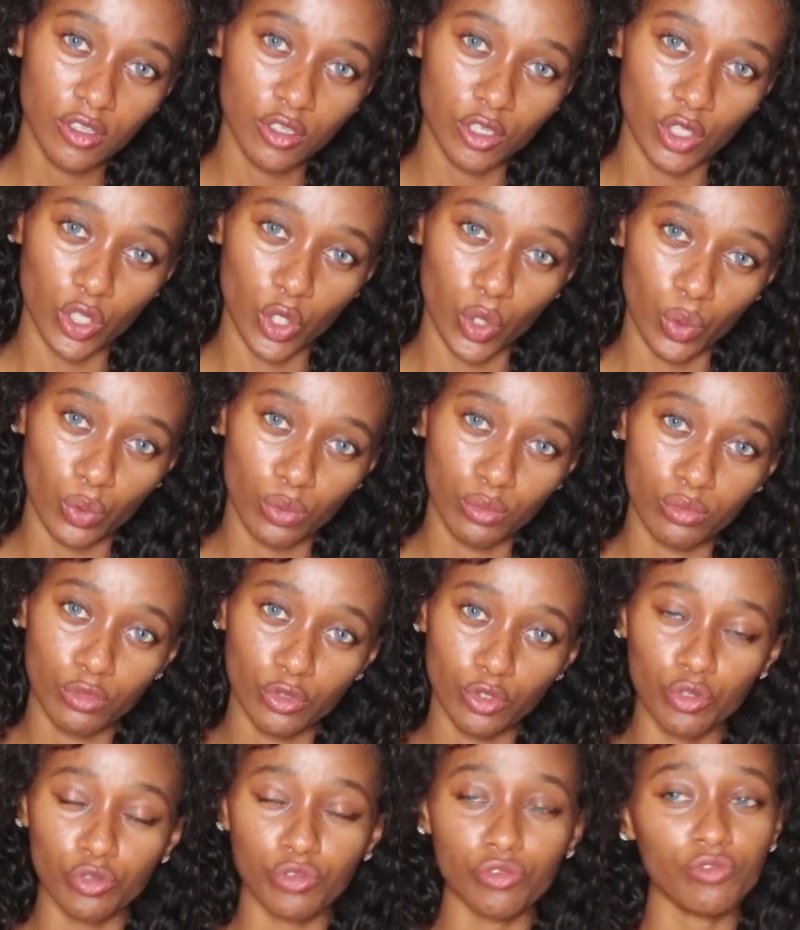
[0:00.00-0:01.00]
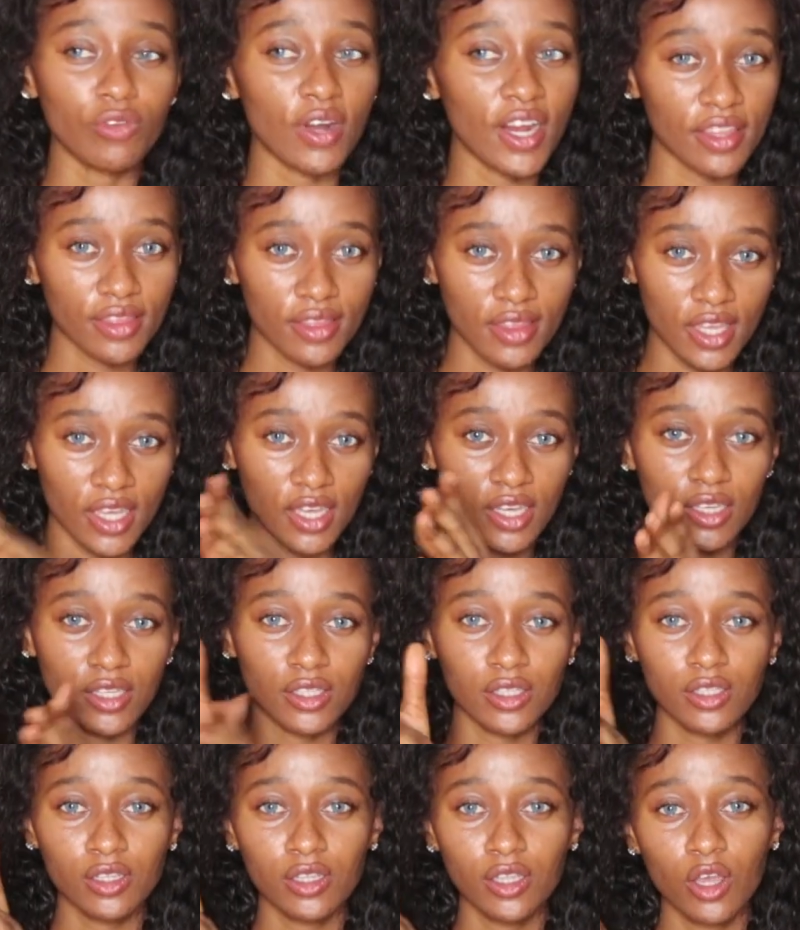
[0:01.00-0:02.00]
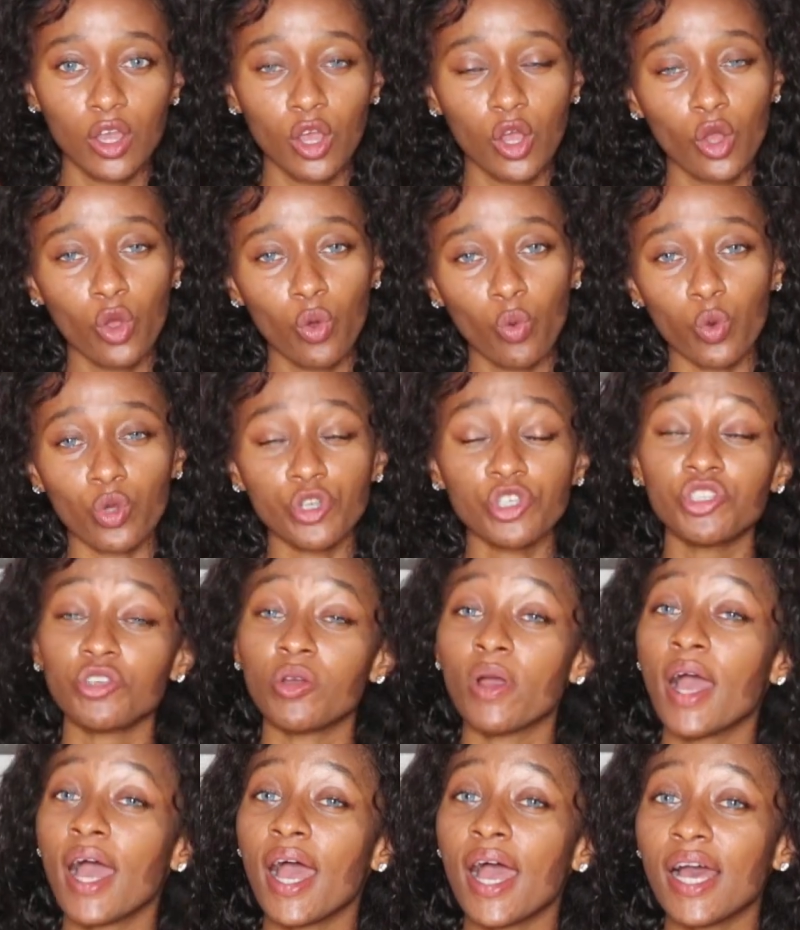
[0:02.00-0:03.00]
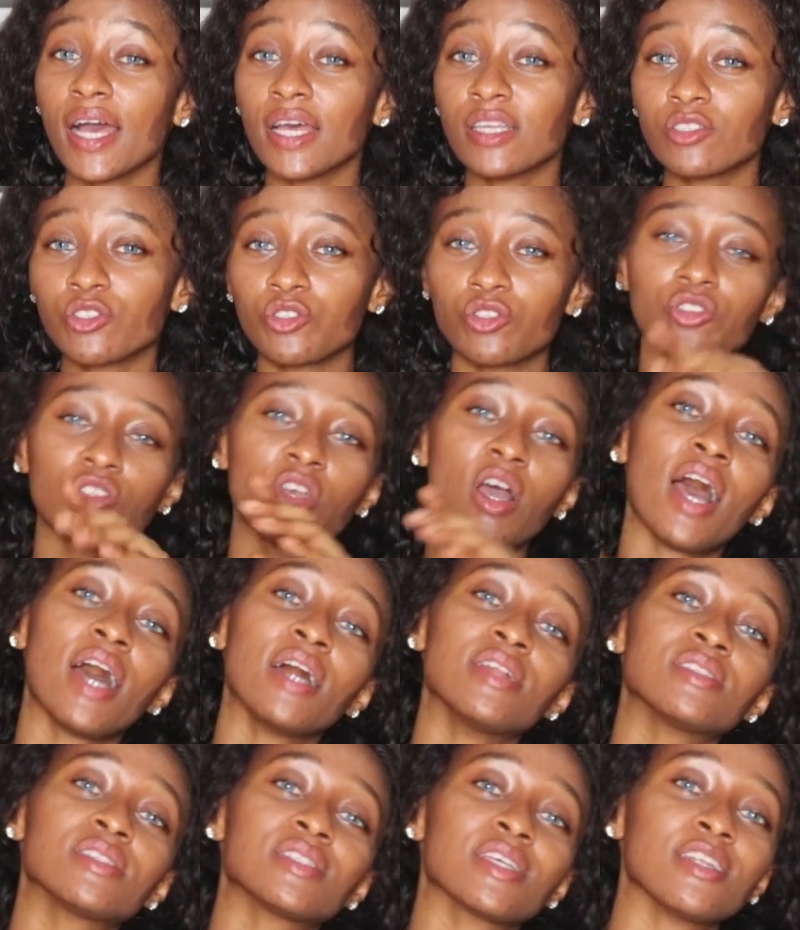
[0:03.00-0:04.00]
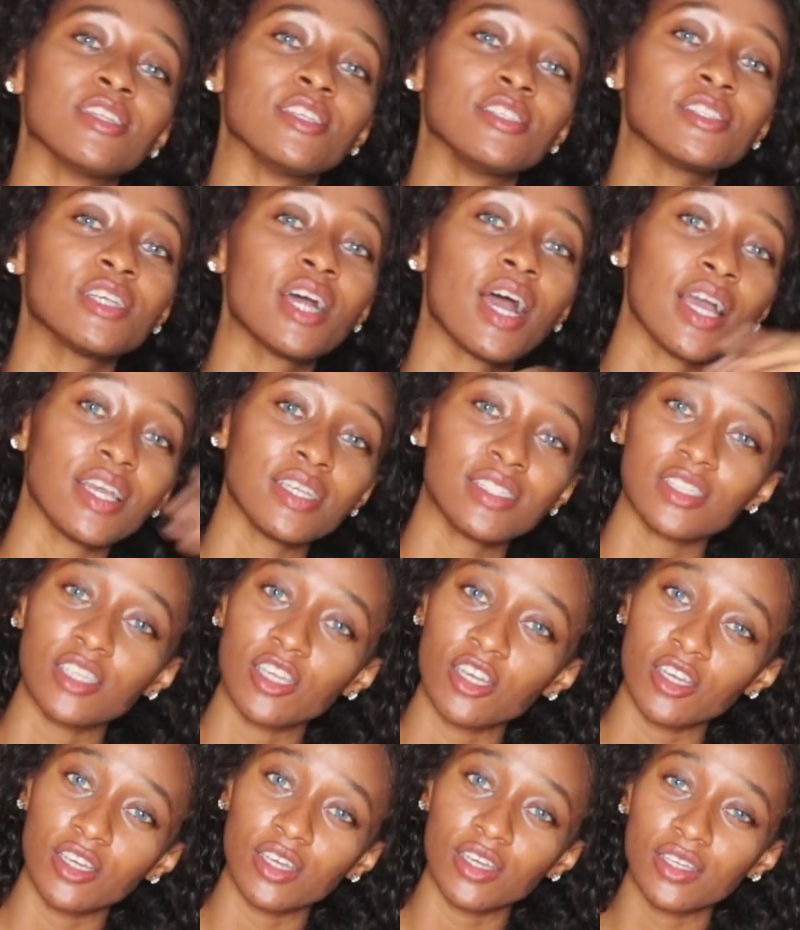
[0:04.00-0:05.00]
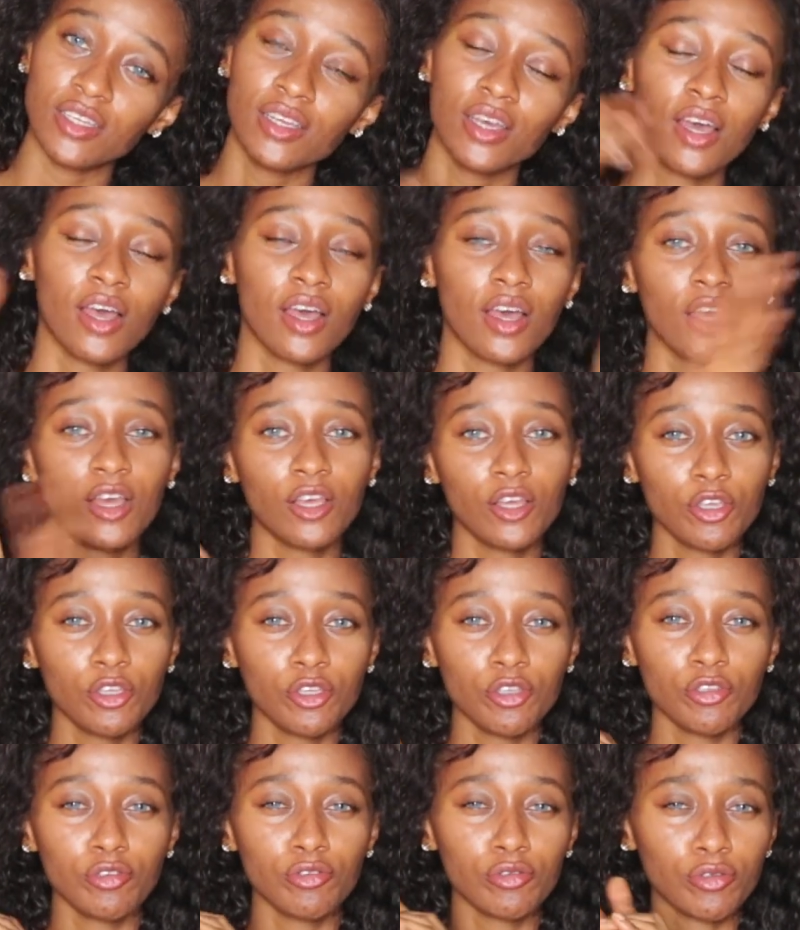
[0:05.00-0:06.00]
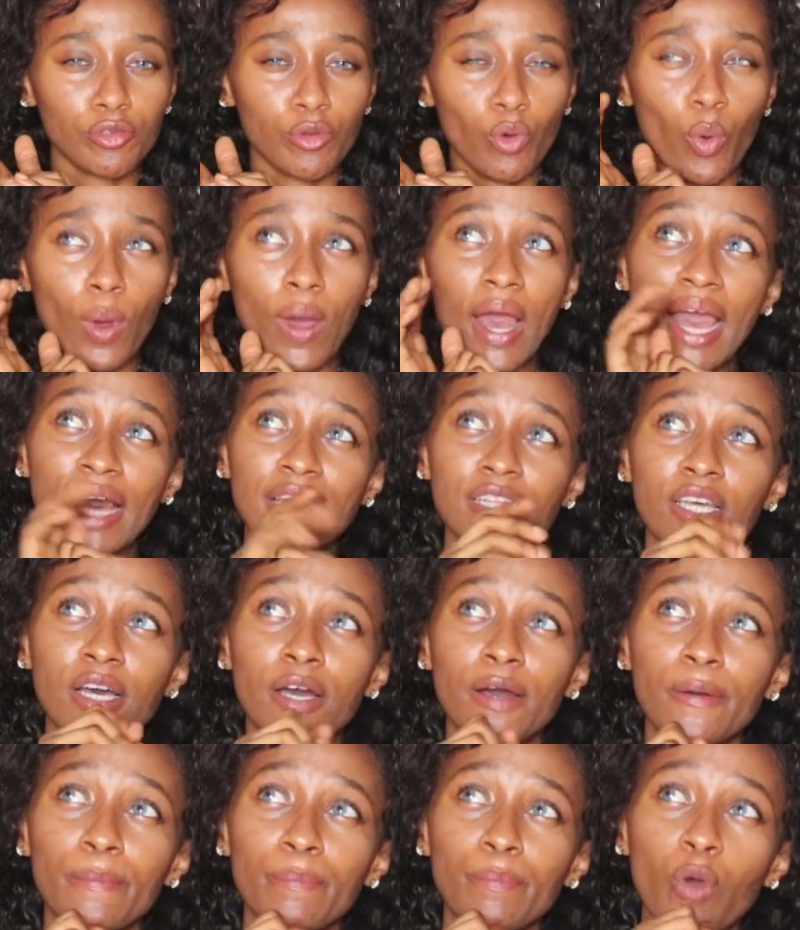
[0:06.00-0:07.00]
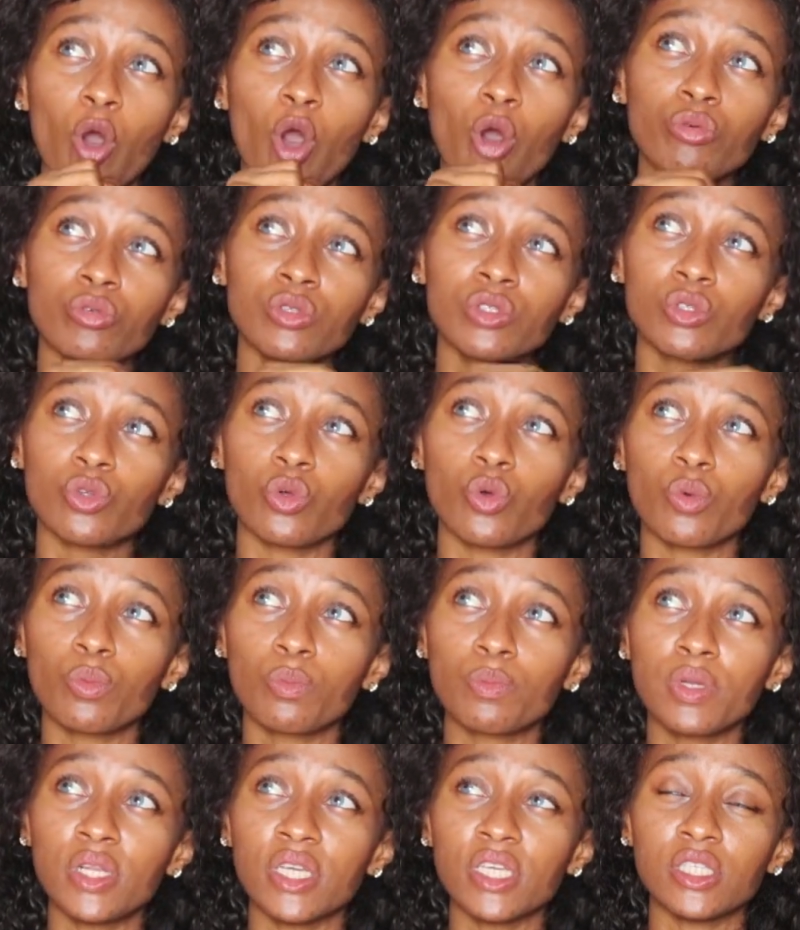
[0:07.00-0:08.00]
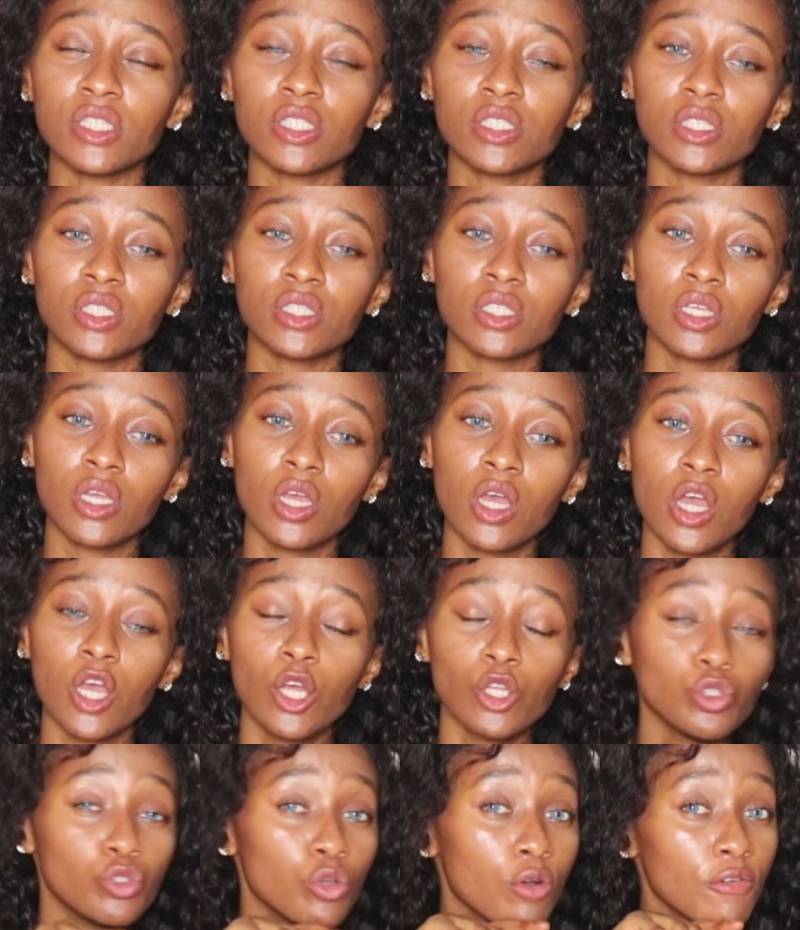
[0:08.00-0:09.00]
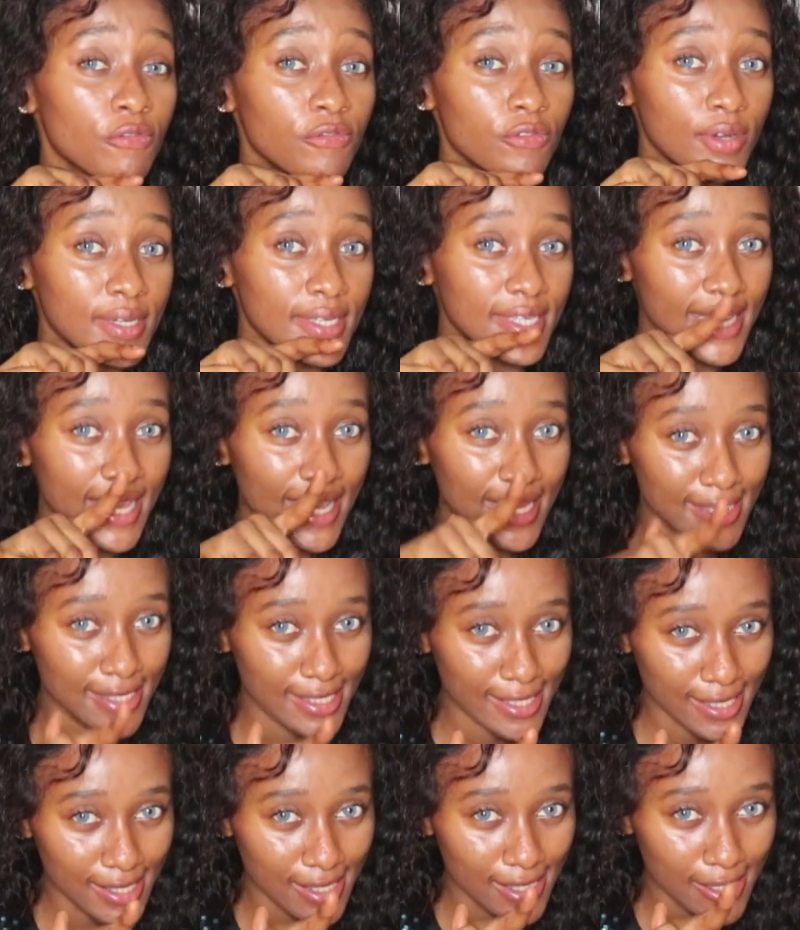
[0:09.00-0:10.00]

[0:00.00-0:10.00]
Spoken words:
You know, do the right thing. Wash your hands, use your hand sanitizer. You do, and also please don't forget